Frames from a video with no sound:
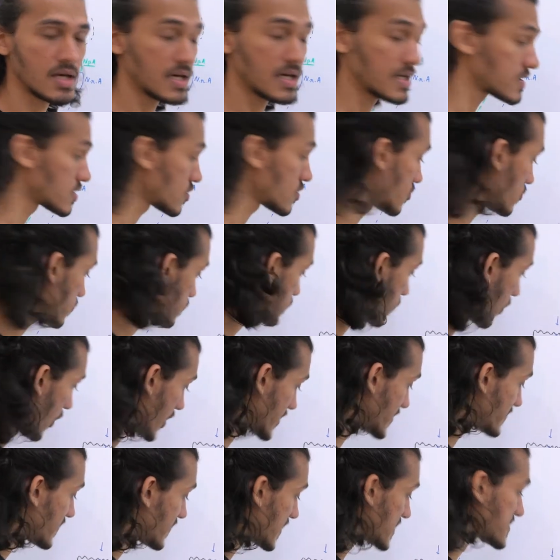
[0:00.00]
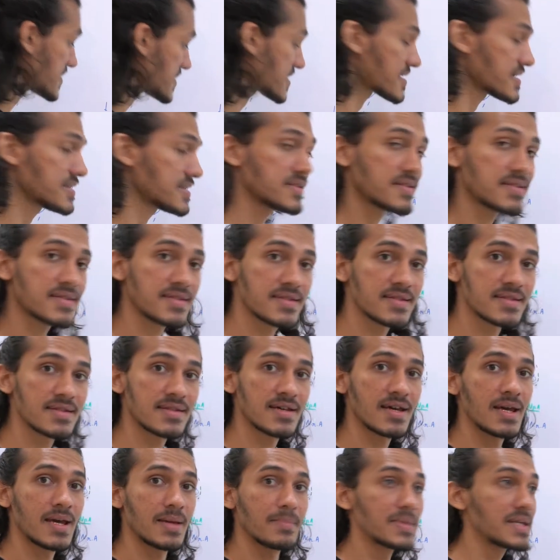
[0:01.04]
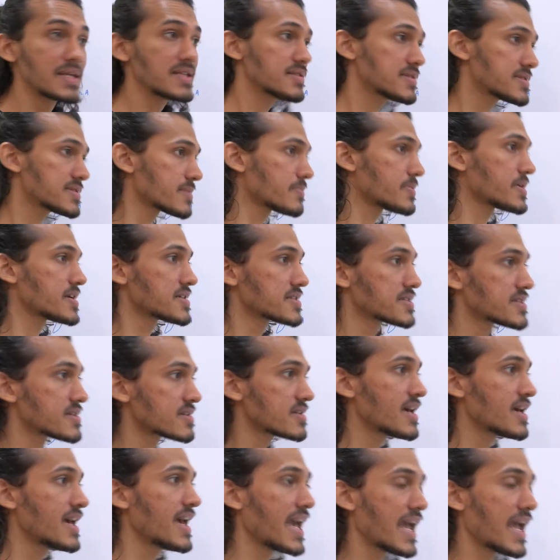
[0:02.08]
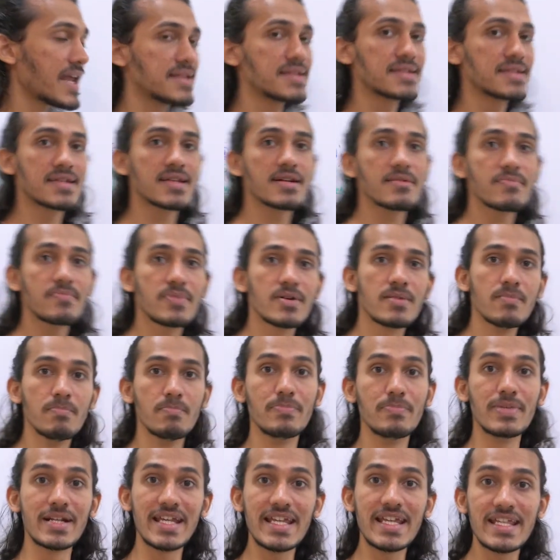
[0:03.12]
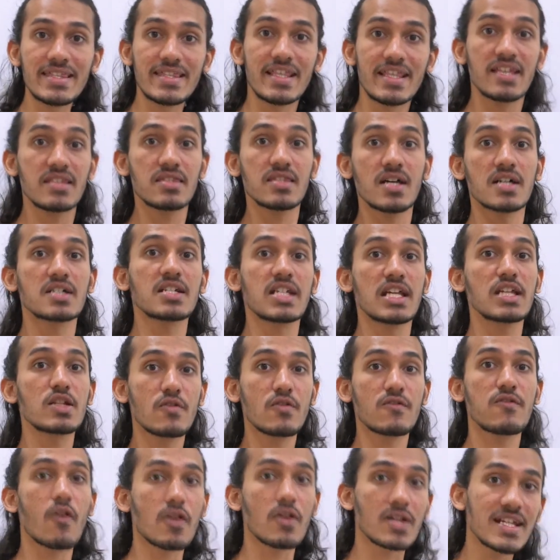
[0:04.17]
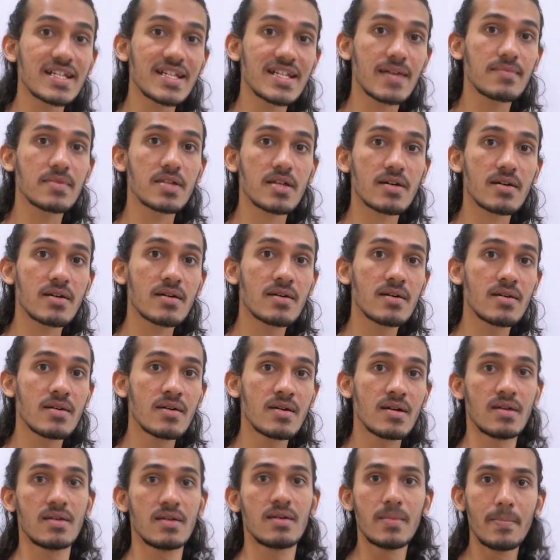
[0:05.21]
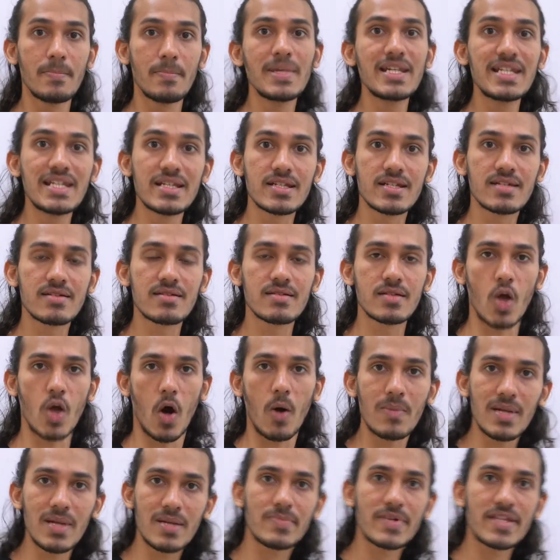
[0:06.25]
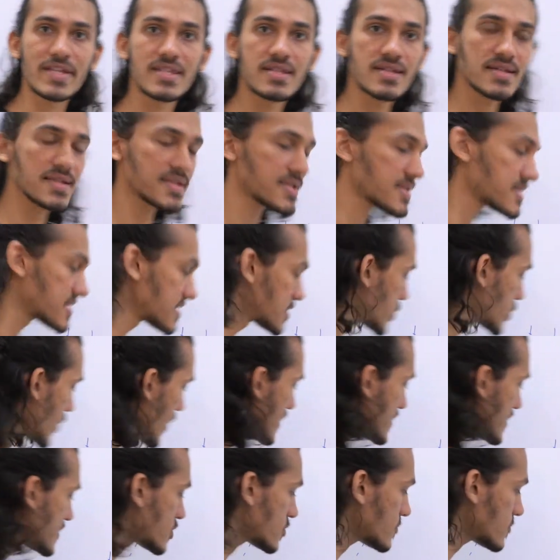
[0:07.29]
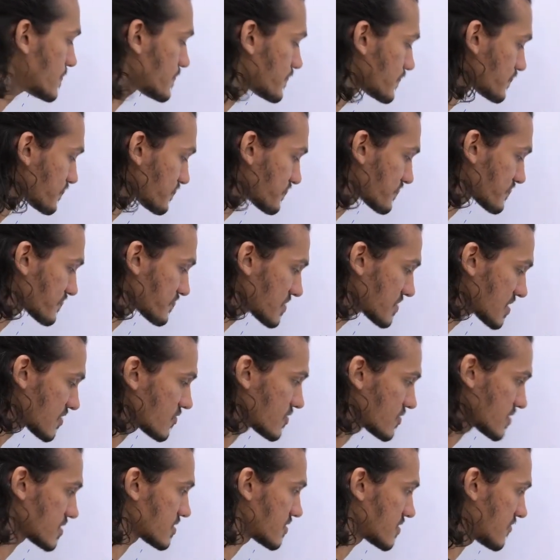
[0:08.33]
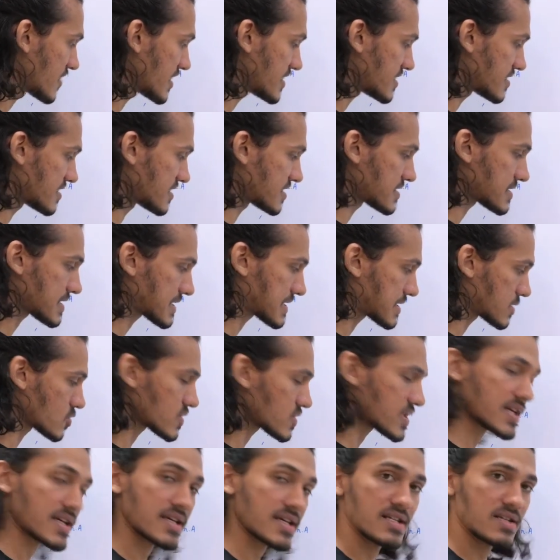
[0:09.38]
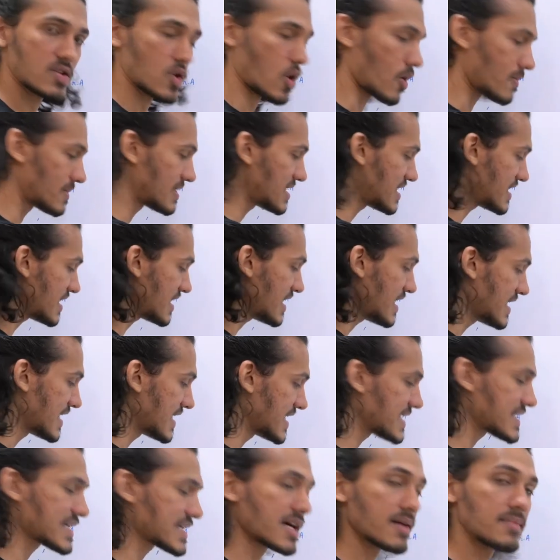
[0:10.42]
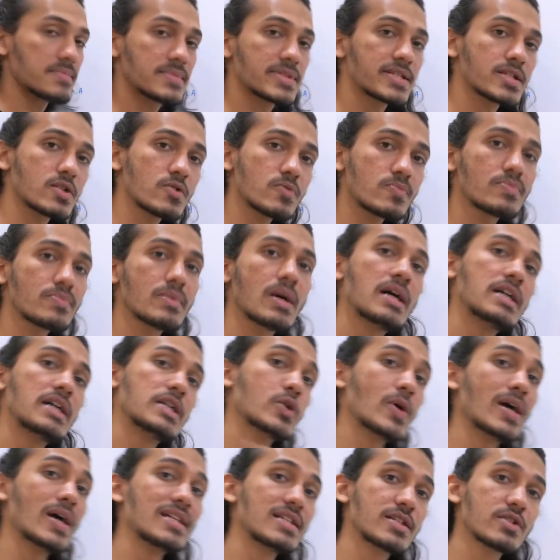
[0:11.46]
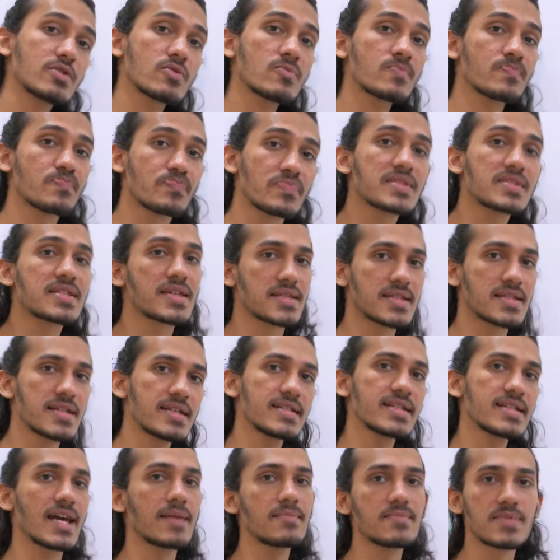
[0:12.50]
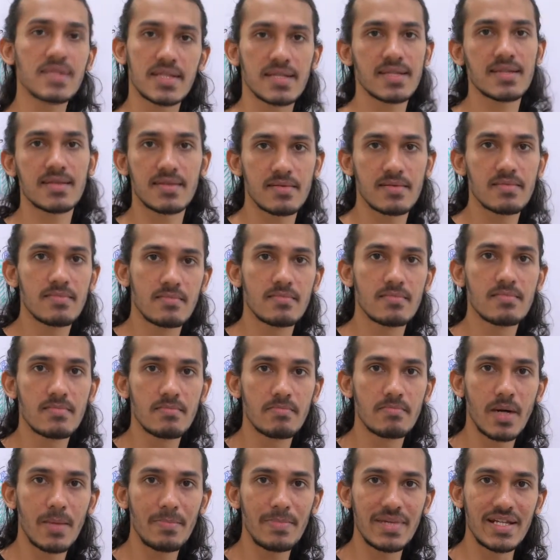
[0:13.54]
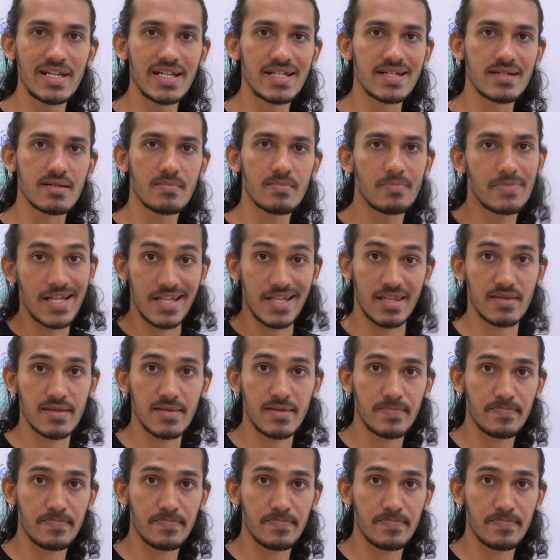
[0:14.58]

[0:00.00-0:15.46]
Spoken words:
So 0.5 seconds means the person ends up breathing 30 to 40 times a minute. Normal breath is 12 to, when it is 2 seconds, normally it comes to 12 to 16 times per minute breath.